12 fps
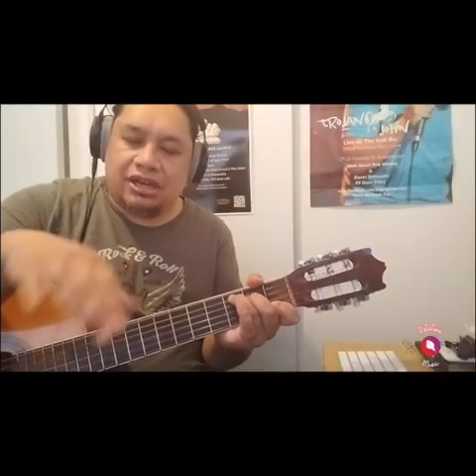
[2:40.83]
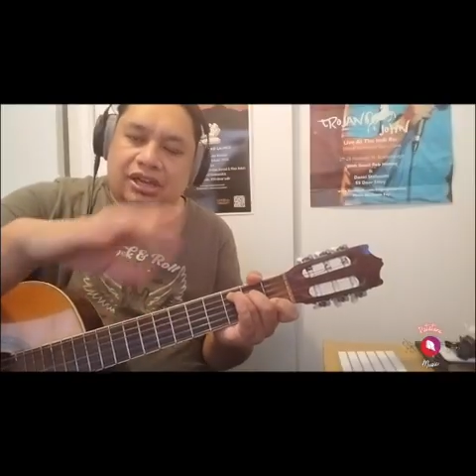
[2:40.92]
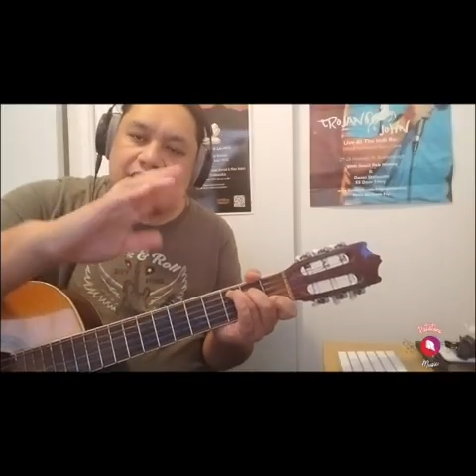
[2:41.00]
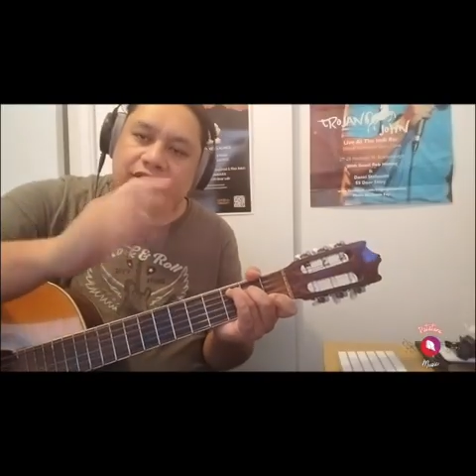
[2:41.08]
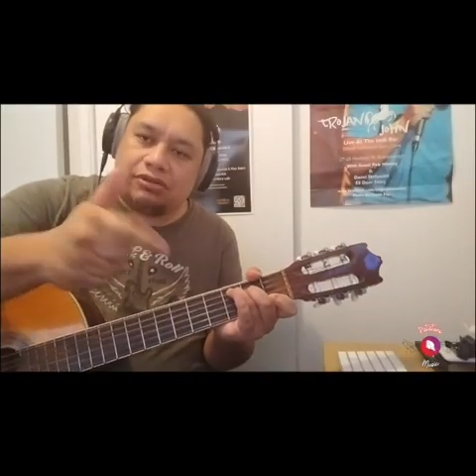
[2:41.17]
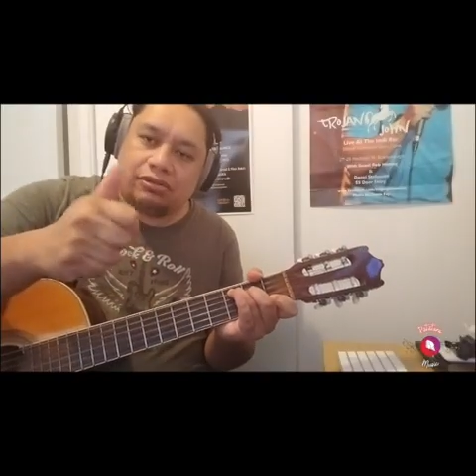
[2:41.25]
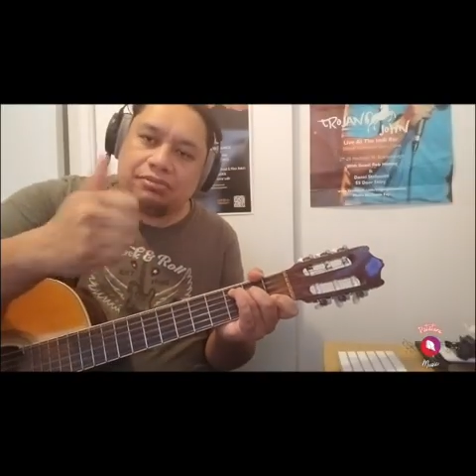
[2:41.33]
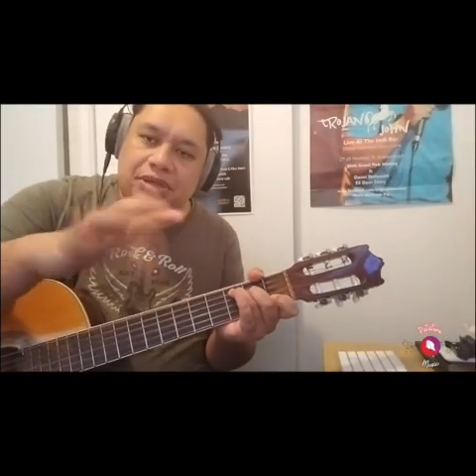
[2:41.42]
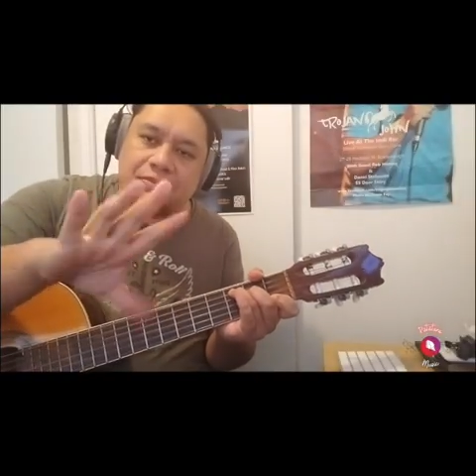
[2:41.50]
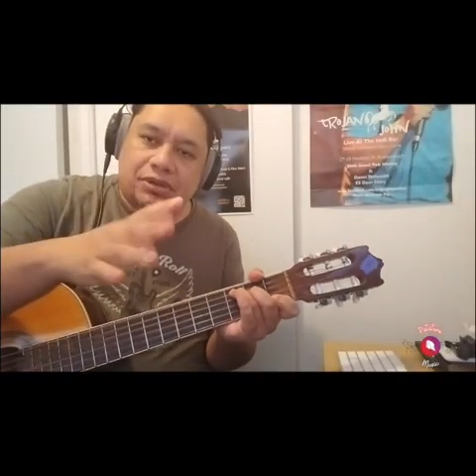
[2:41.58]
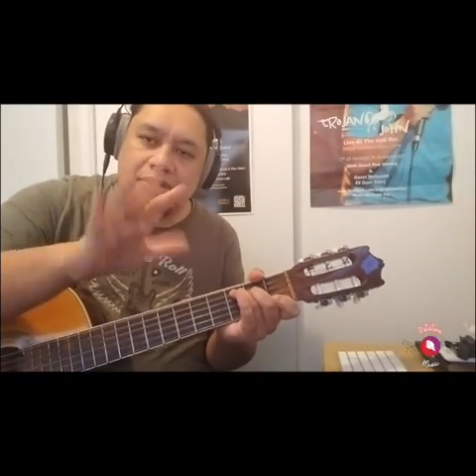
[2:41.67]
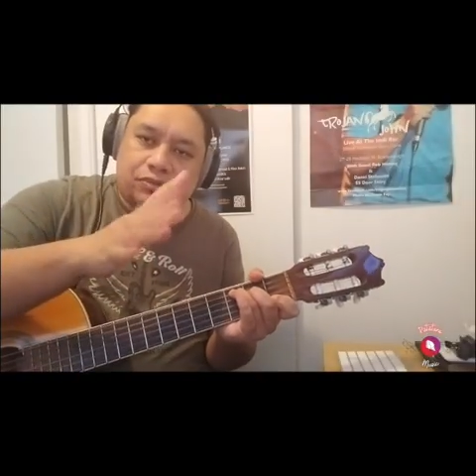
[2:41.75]
Now
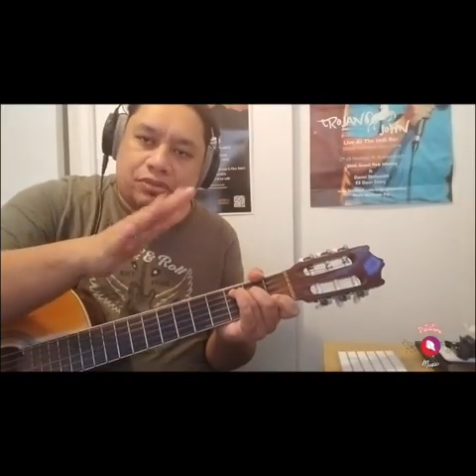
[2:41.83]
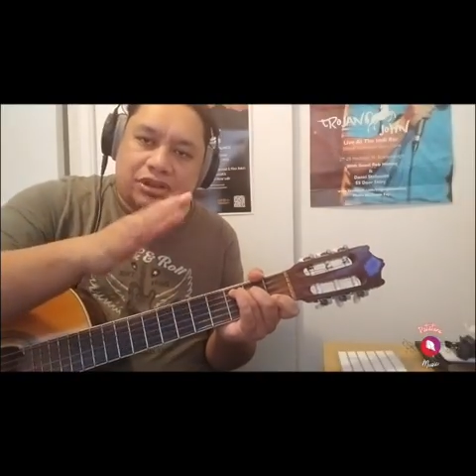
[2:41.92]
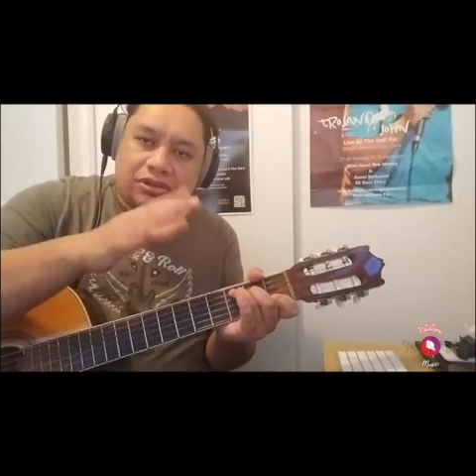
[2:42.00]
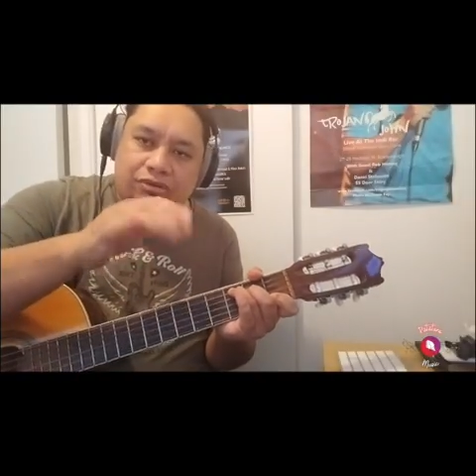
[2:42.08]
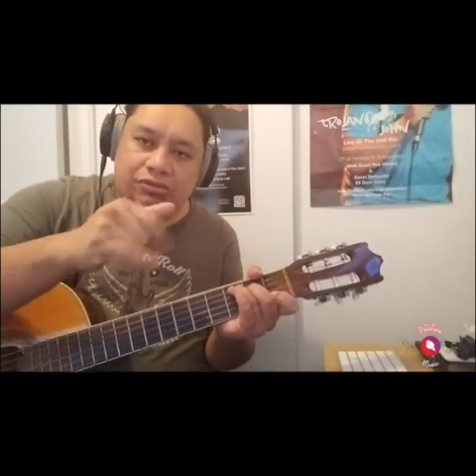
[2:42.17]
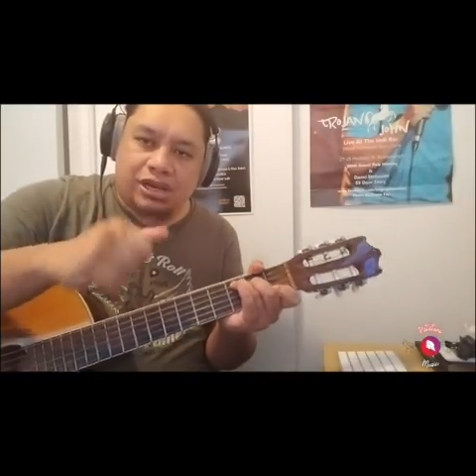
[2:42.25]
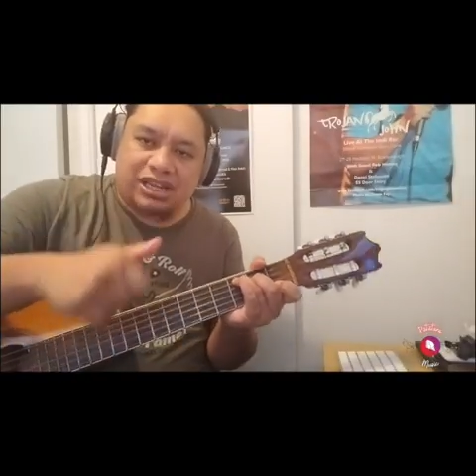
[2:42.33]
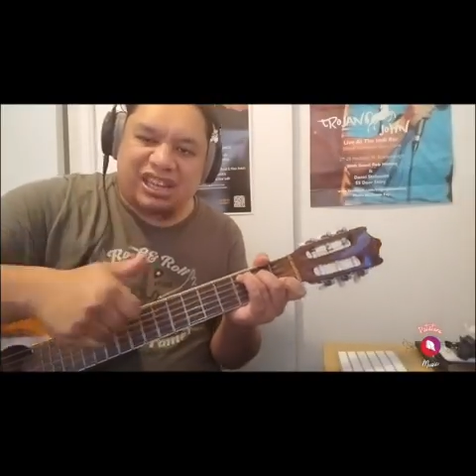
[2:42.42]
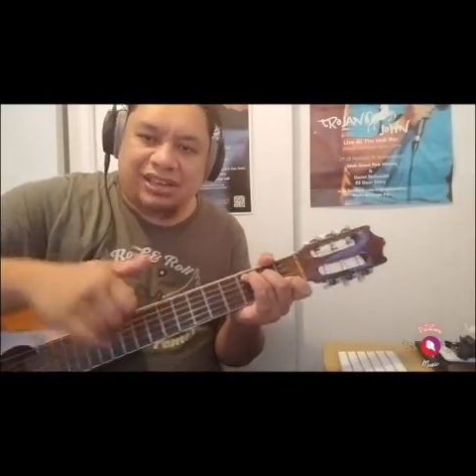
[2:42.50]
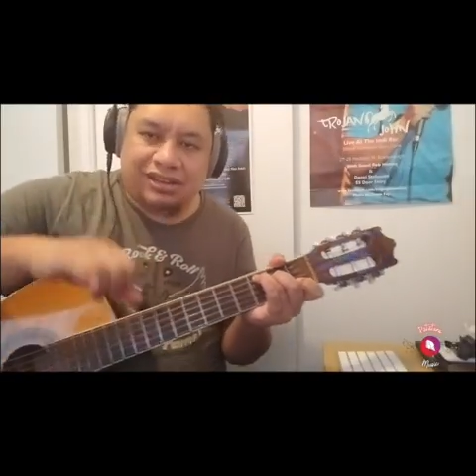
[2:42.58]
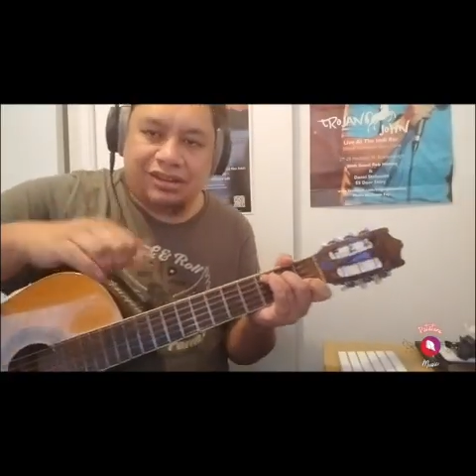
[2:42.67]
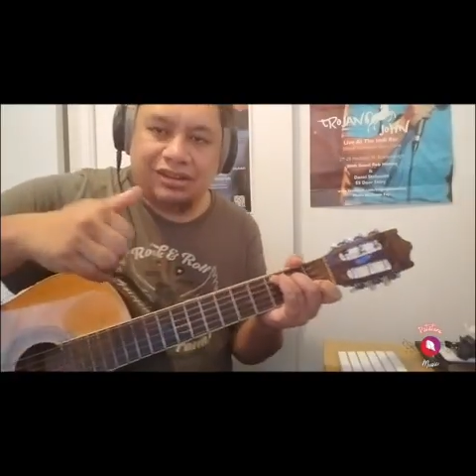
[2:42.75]
remember, with your right
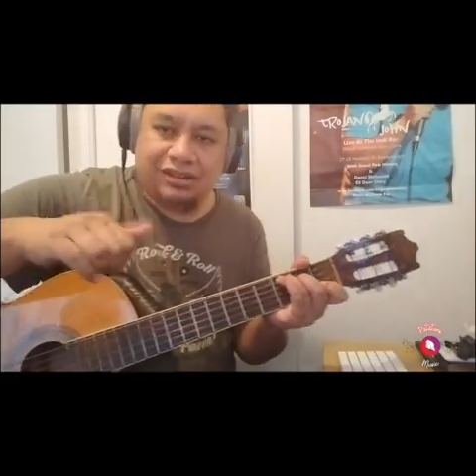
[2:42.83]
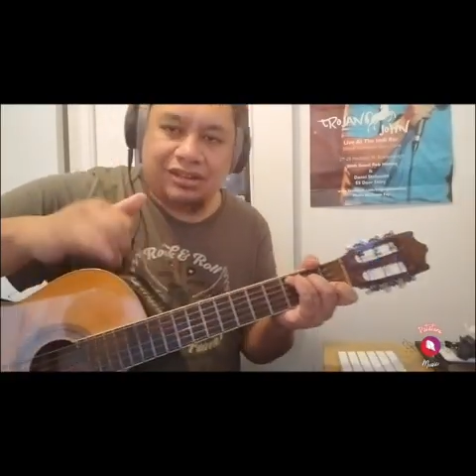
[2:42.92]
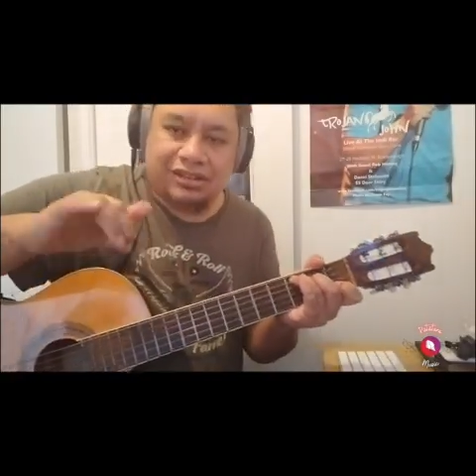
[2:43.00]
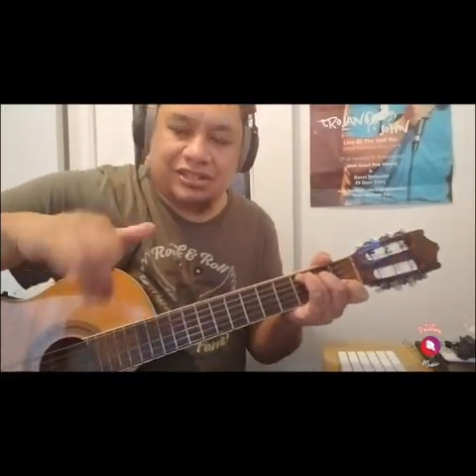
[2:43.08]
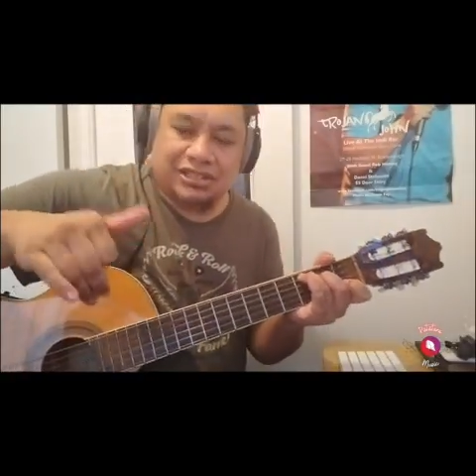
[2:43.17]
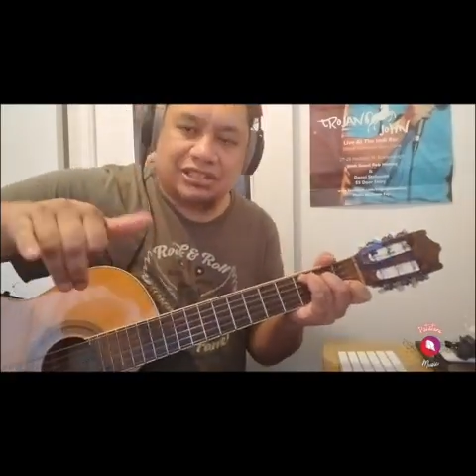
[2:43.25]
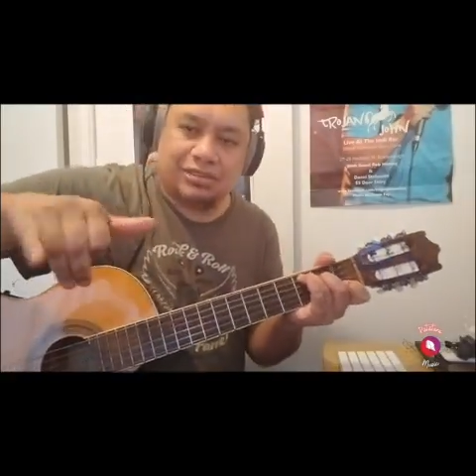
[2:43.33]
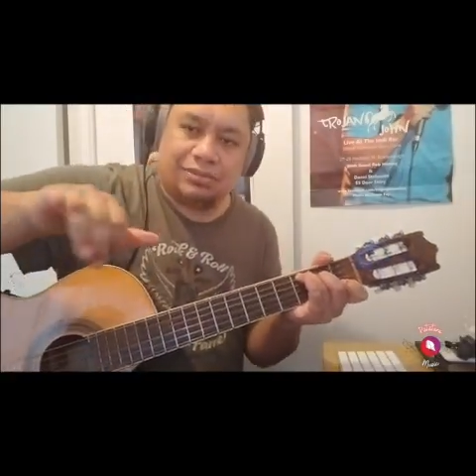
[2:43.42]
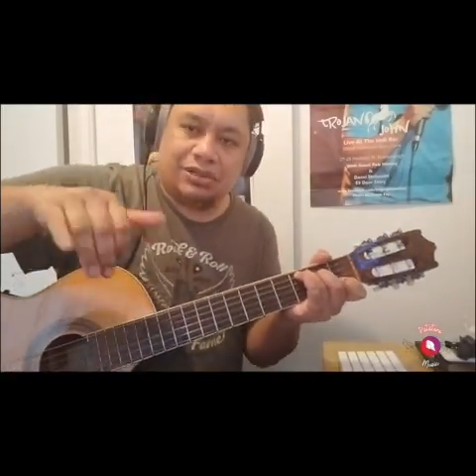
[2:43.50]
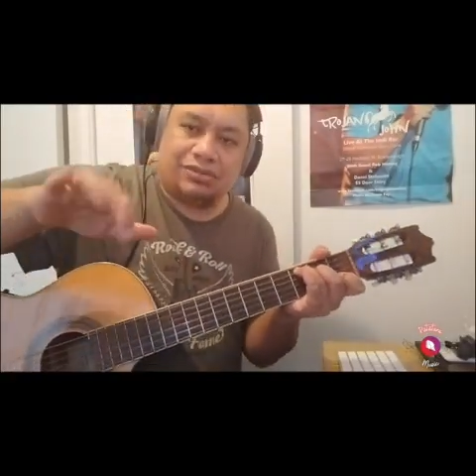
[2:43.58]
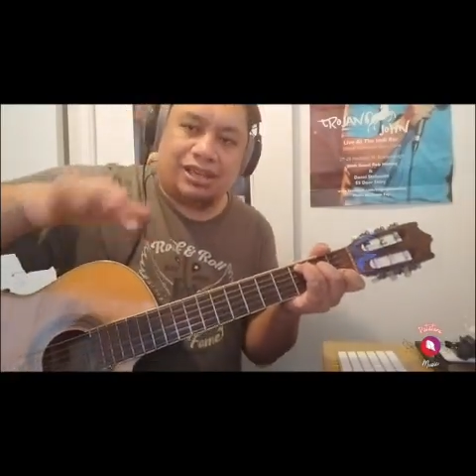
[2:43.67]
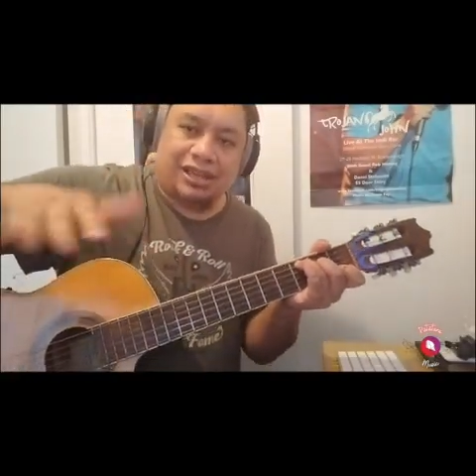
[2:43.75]
hand, it is to be
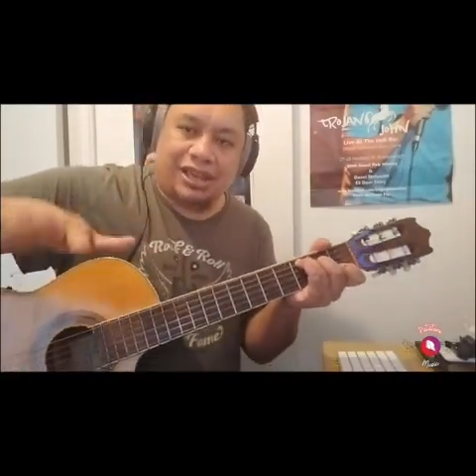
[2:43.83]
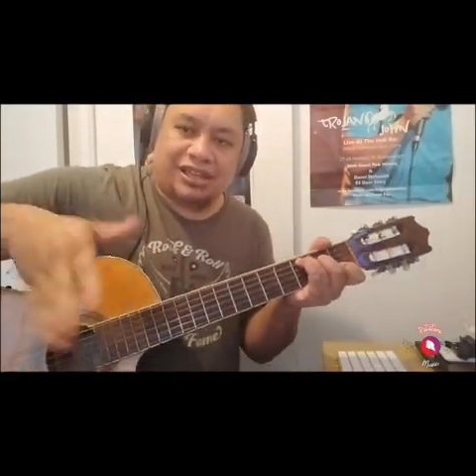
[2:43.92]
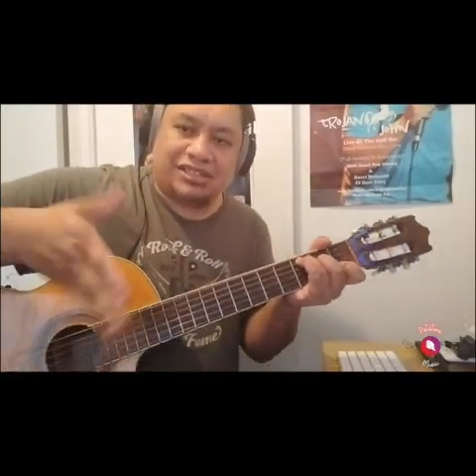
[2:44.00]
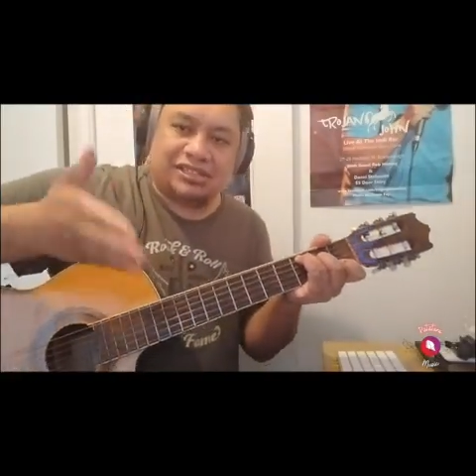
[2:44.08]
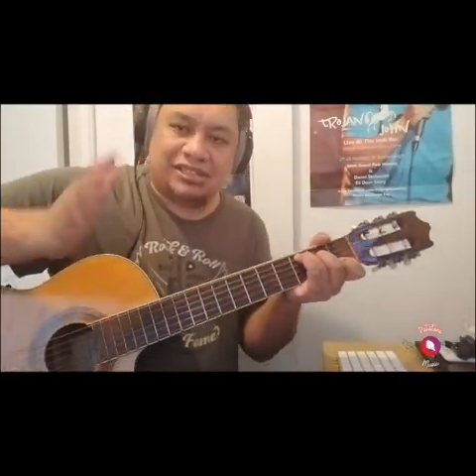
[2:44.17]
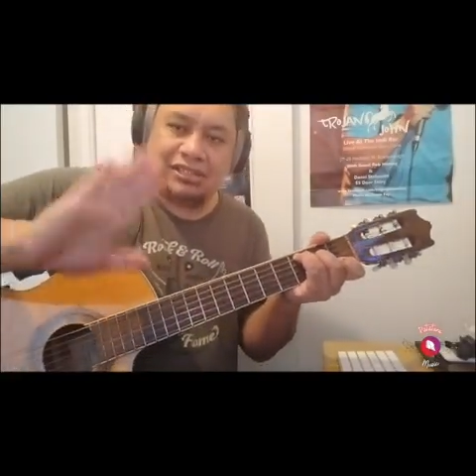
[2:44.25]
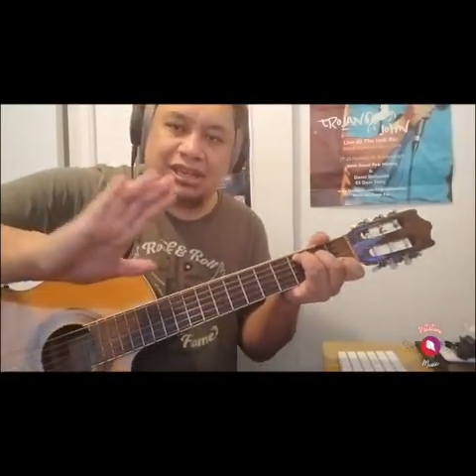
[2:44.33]
relaxed,